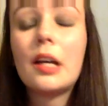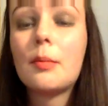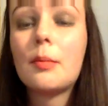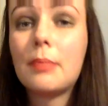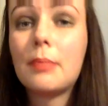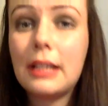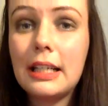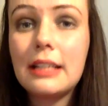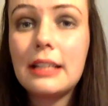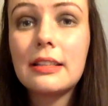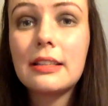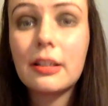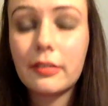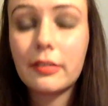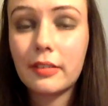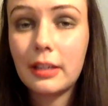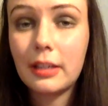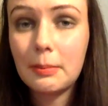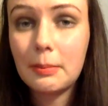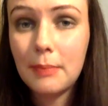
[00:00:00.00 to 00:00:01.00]
Please don't
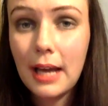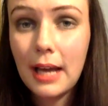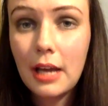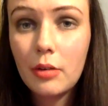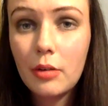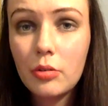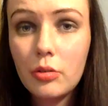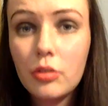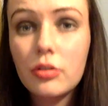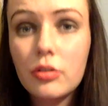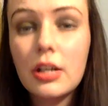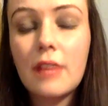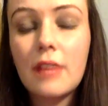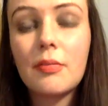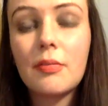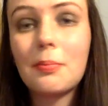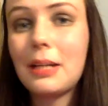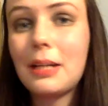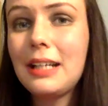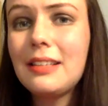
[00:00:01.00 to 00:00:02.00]
think bad on yourself,
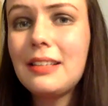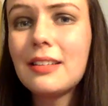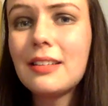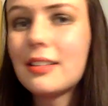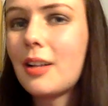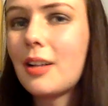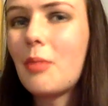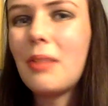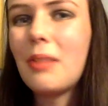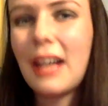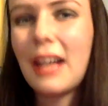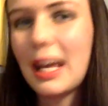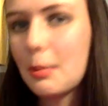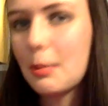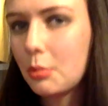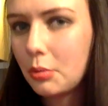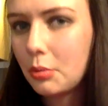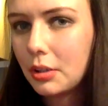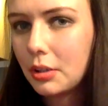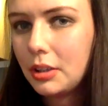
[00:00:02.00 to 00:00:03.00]
and please just don't
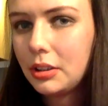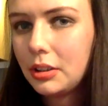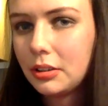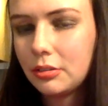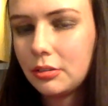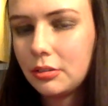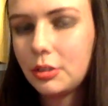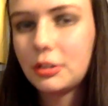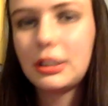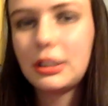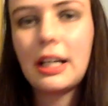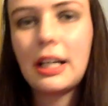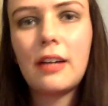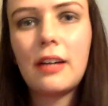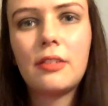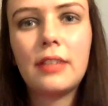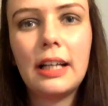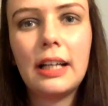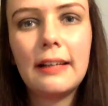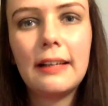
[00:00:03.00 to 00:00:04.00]
label yourself.